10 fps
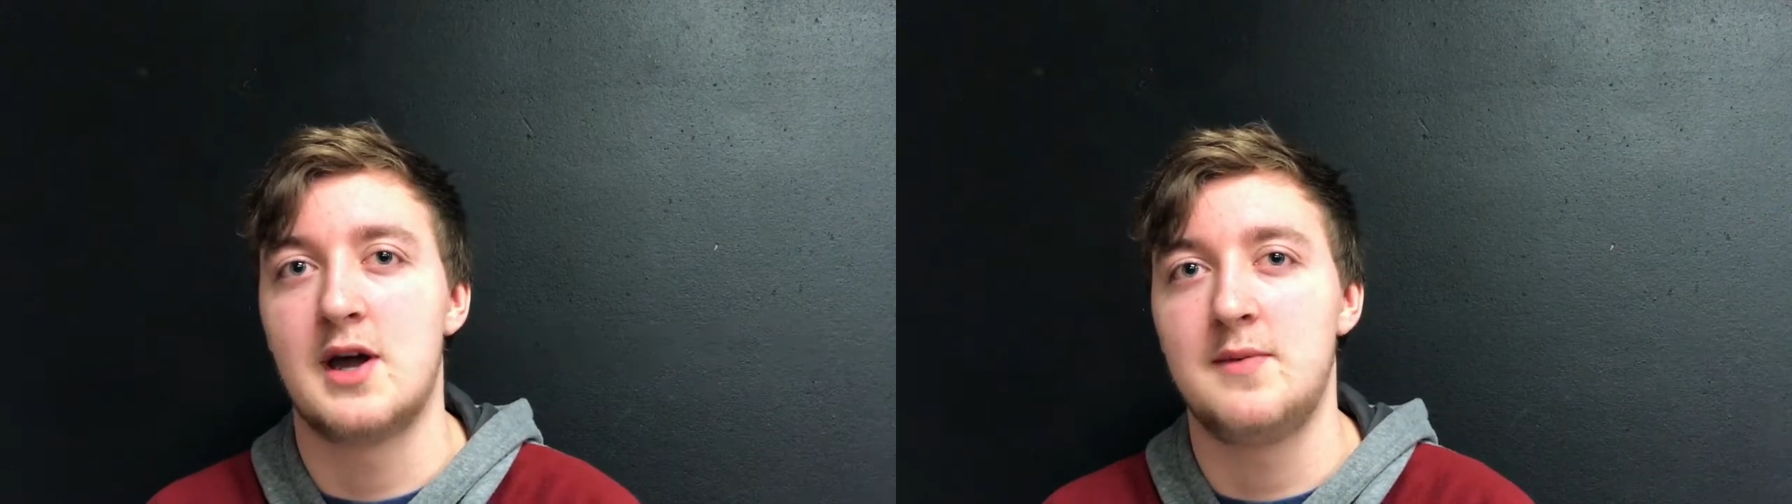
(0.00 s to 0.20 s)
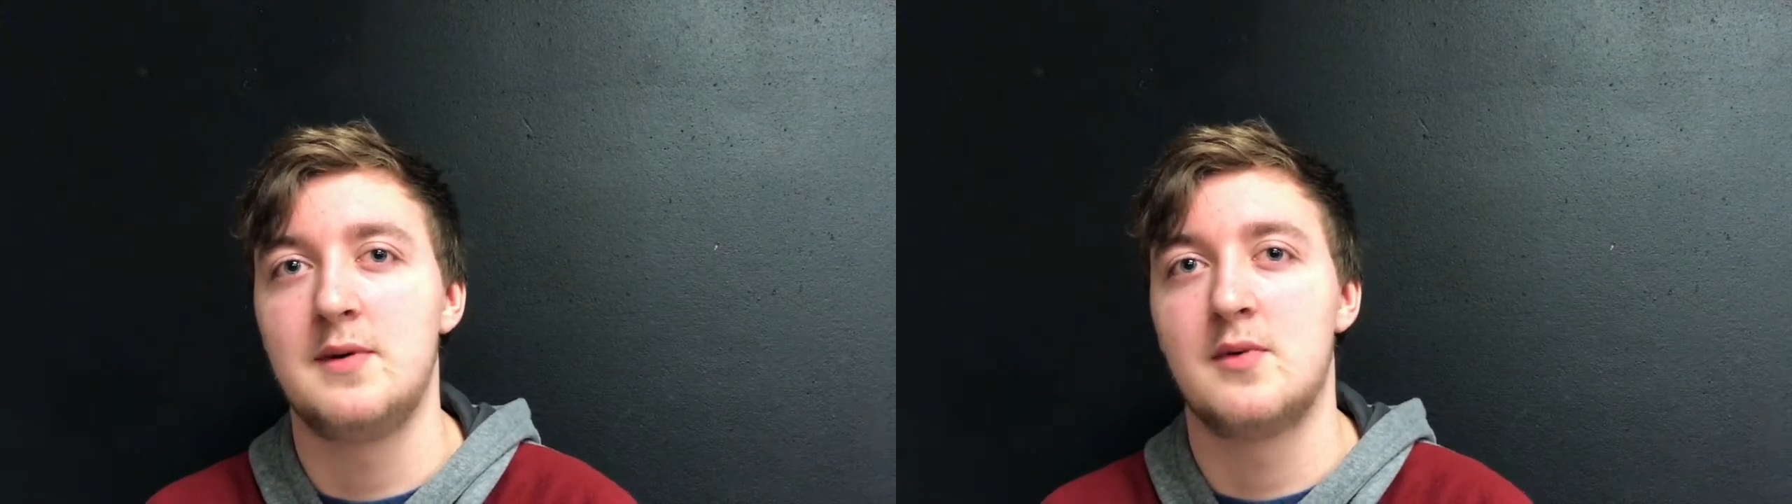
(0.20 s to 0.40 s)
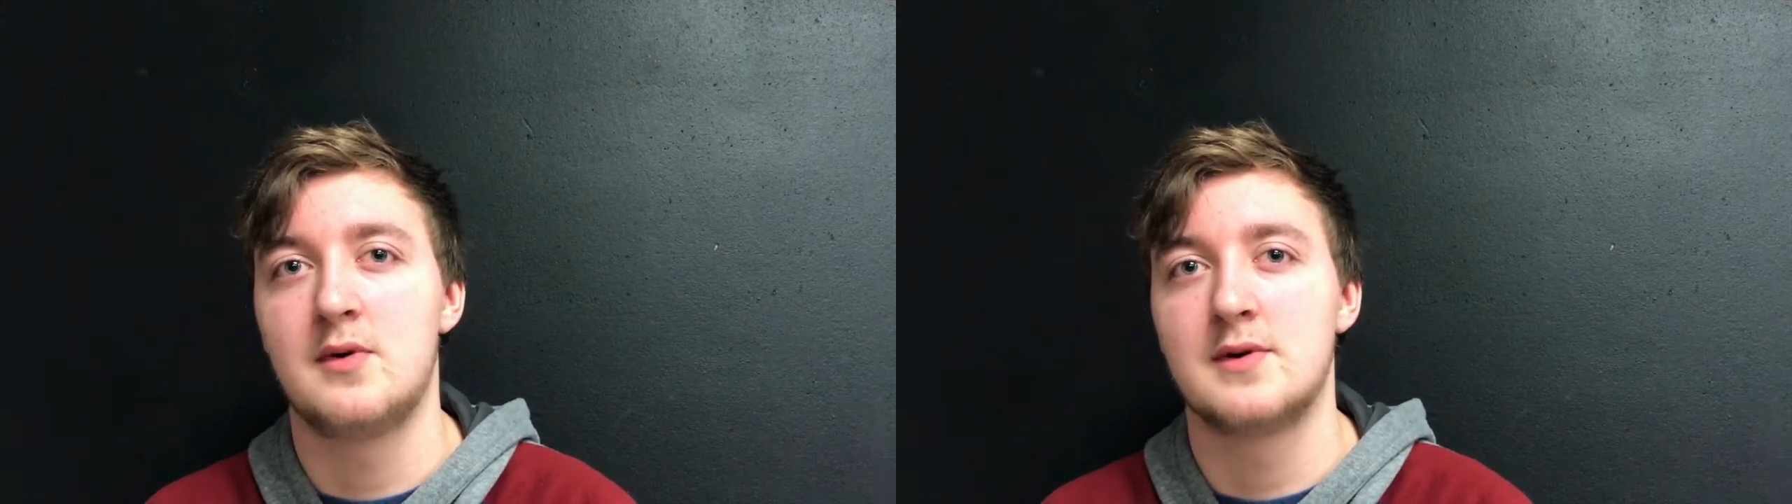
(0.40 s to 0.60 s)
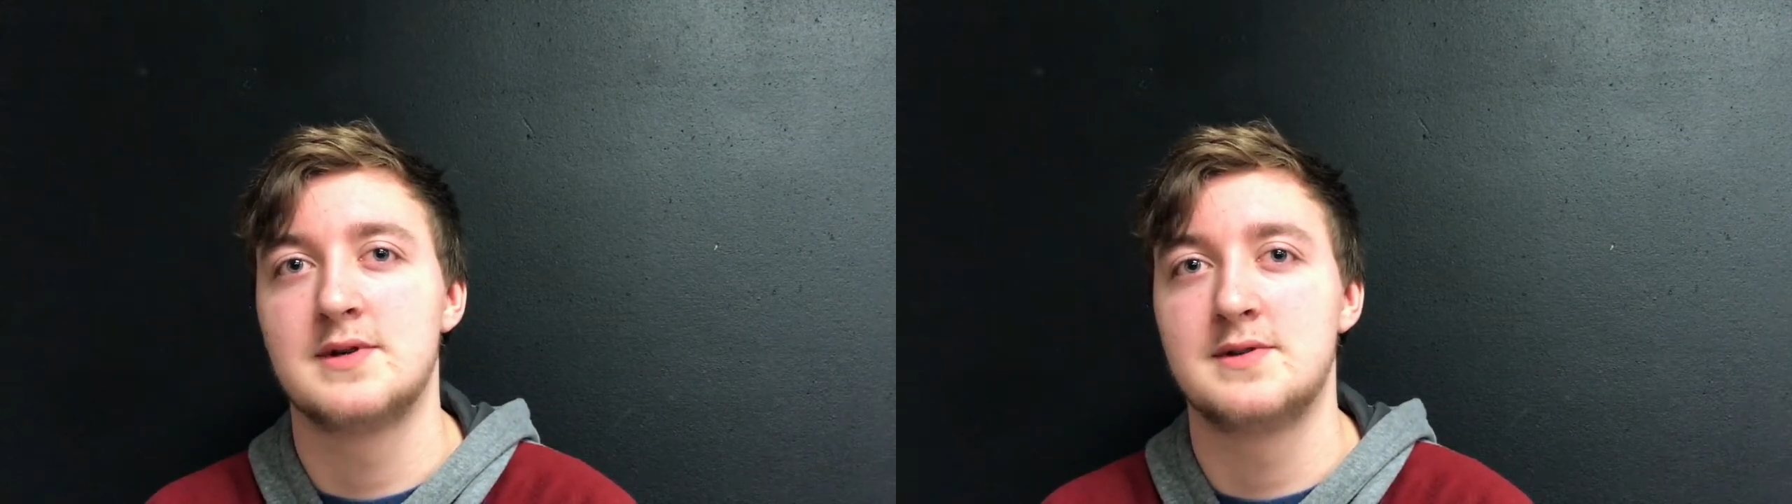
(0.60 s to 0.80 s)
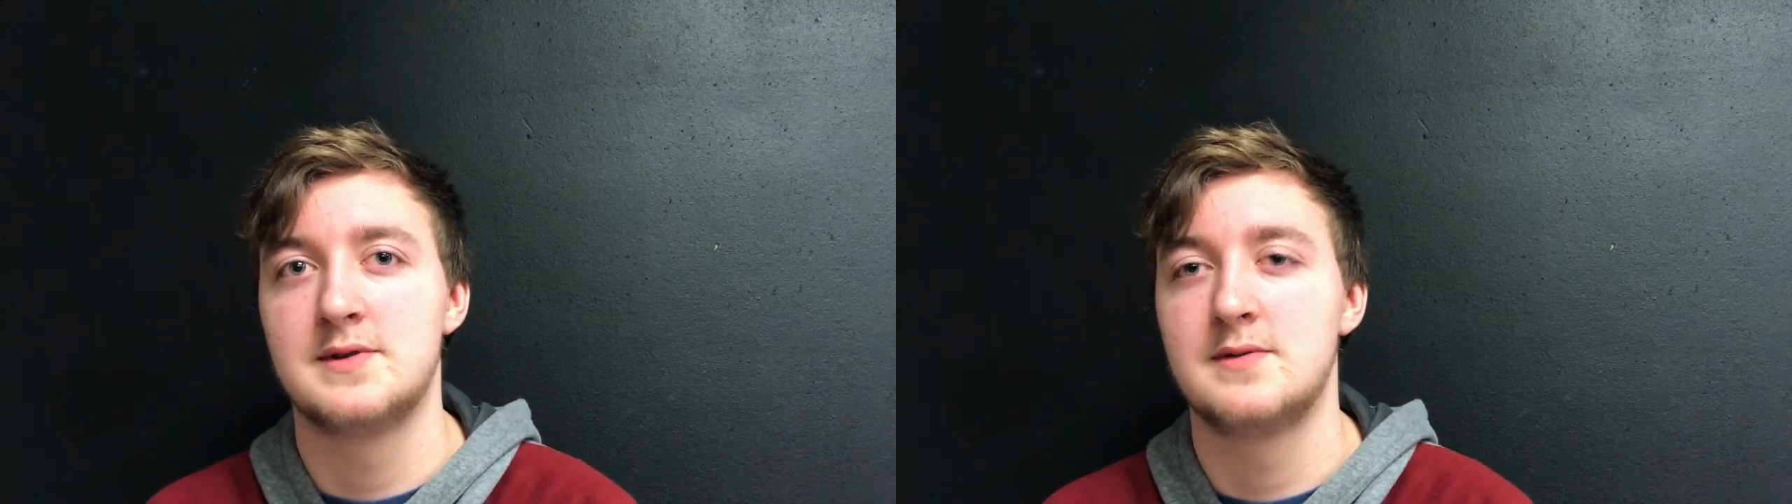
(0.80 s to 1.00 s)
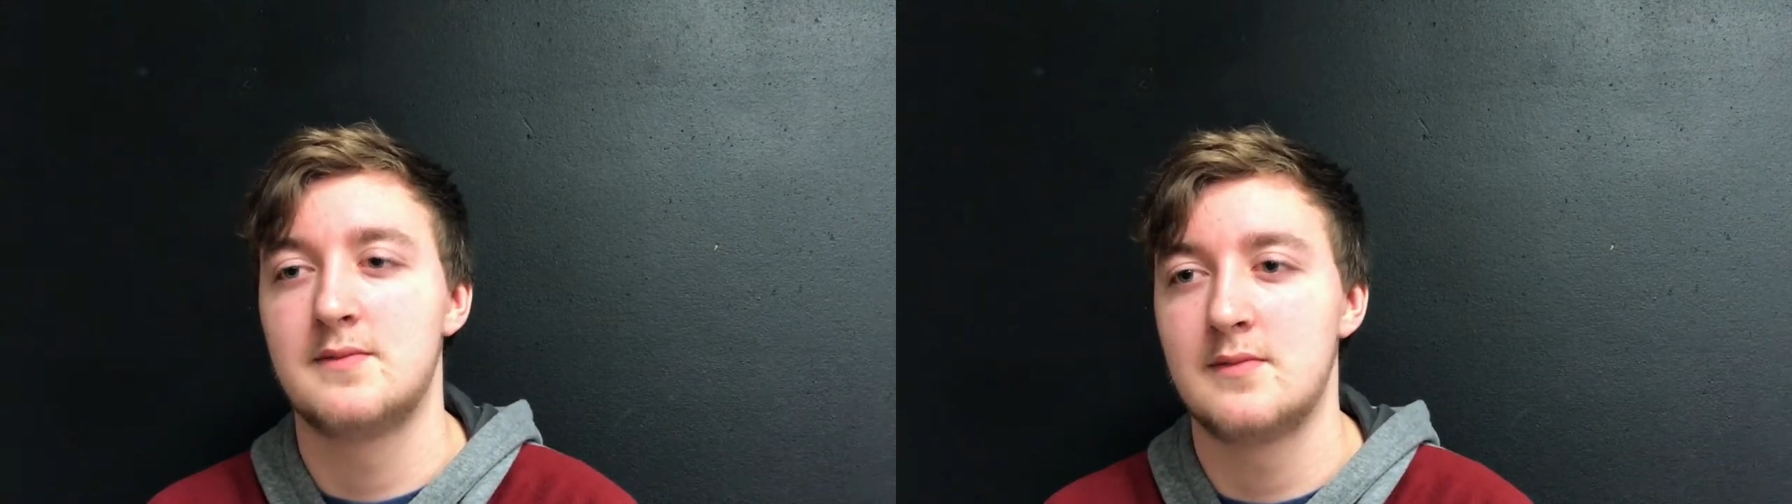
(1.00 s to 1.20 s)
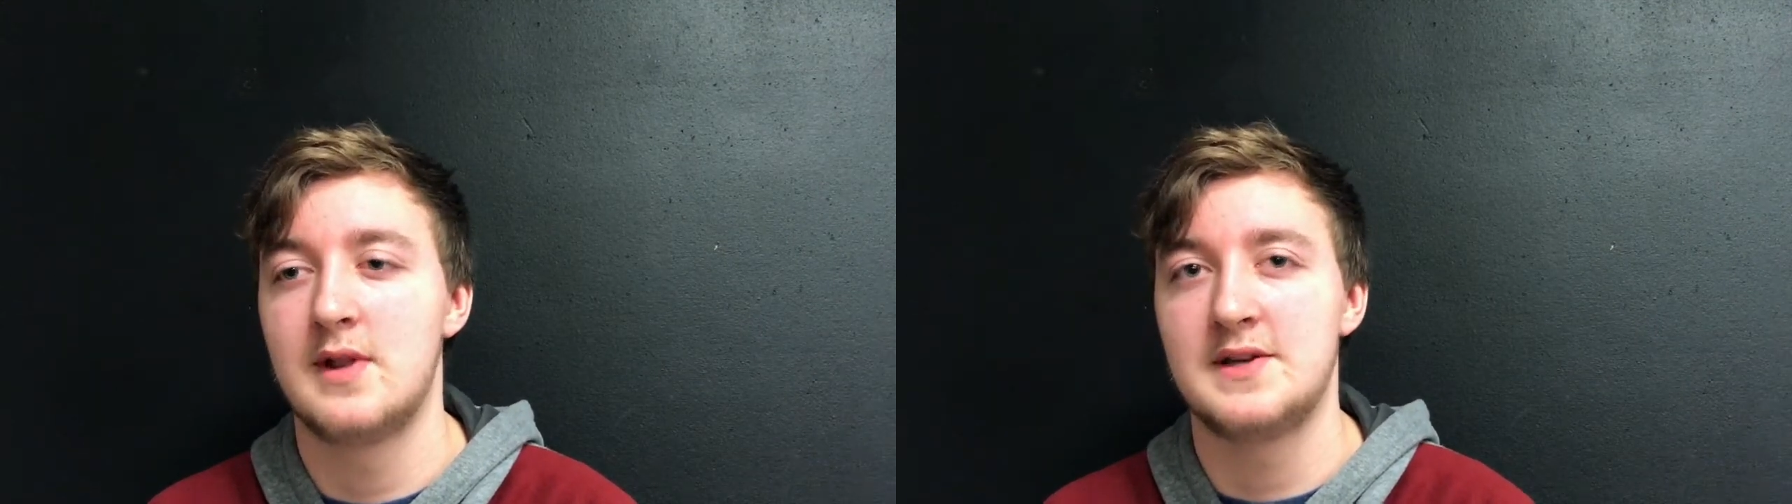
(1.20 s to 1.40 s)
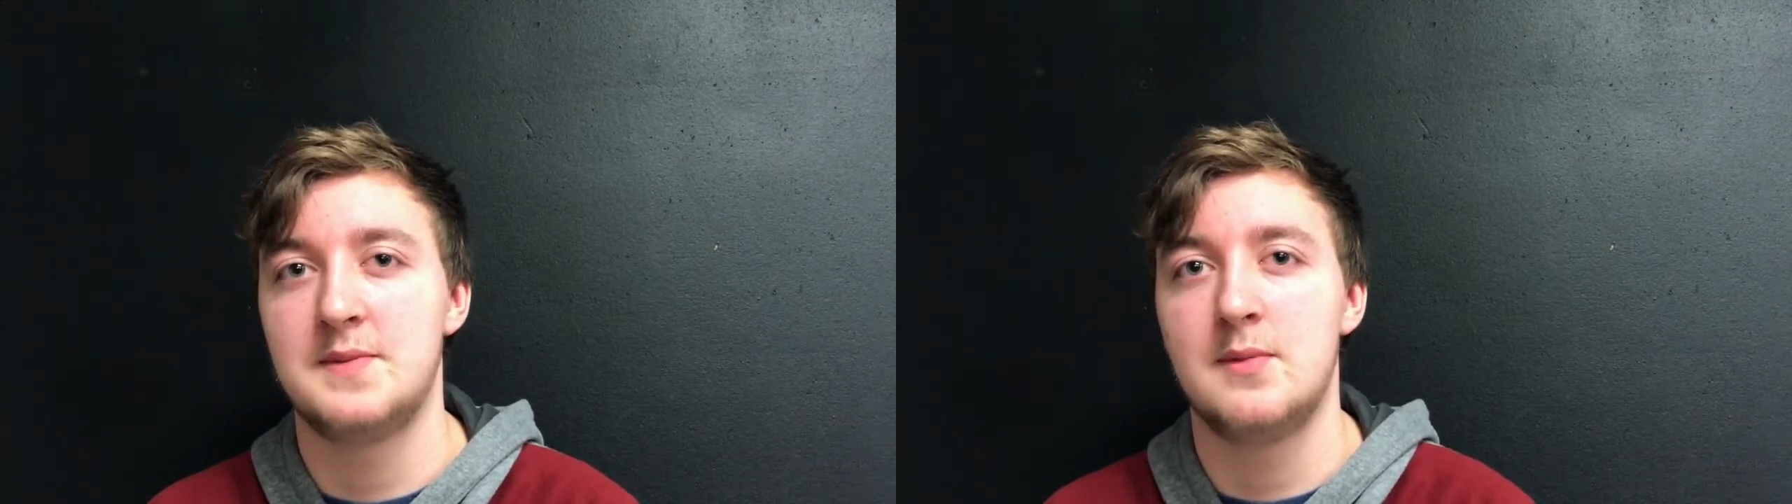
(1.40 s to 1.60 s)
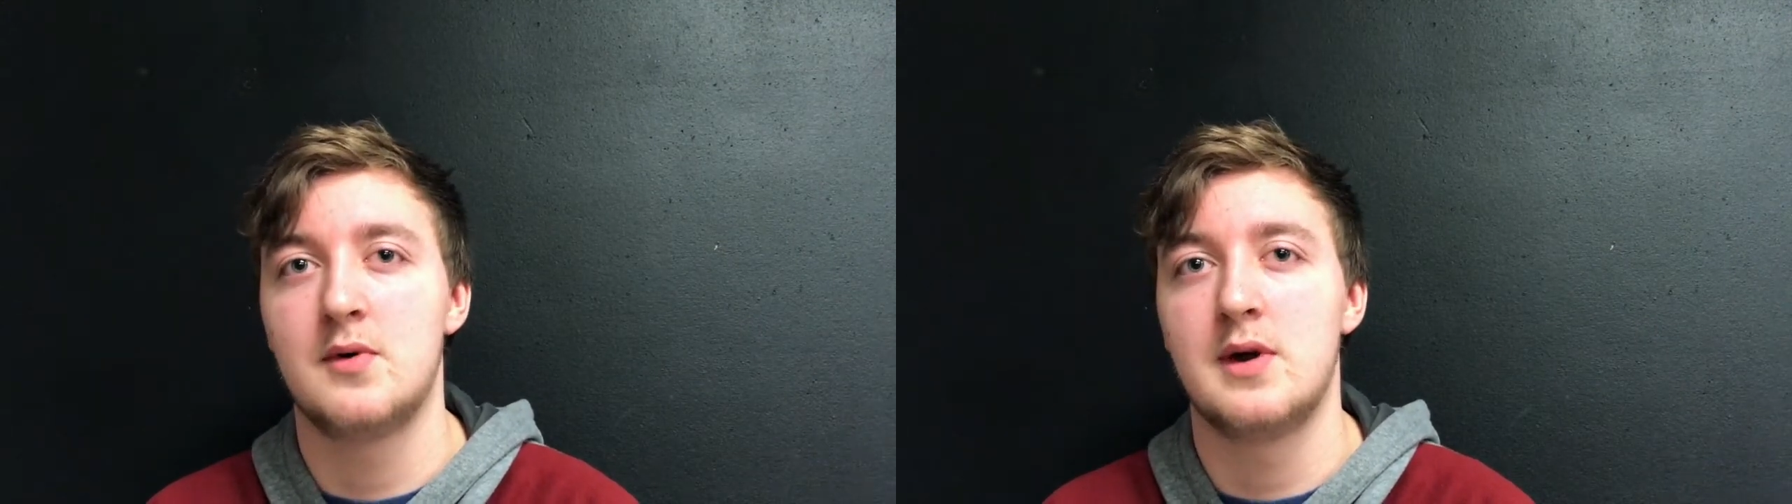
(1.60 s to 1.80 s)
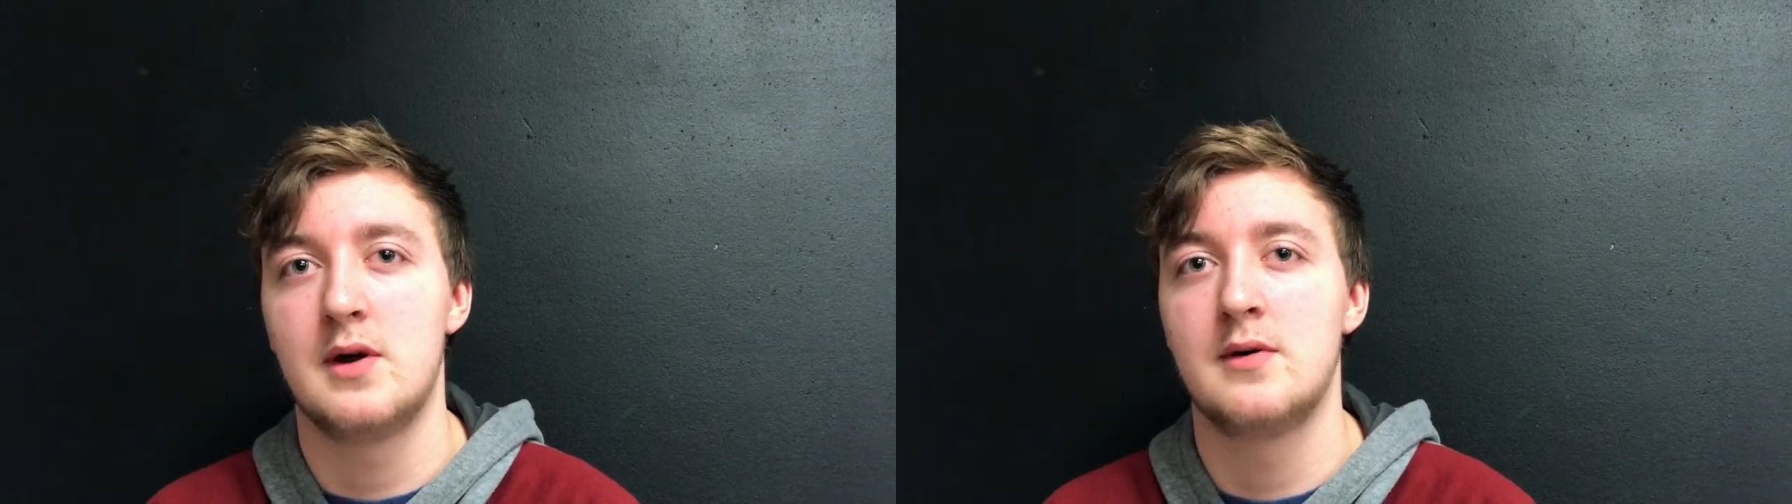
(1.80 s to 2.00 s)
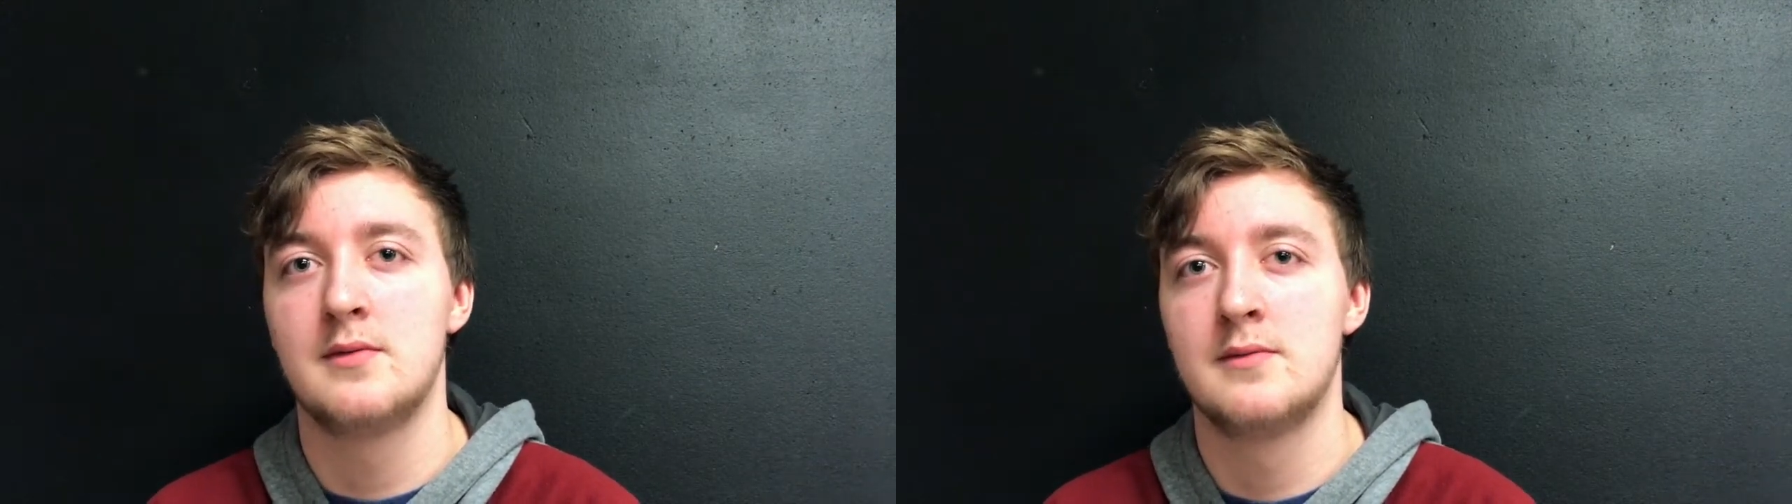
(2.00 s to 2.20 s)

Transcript: people because it's less people here.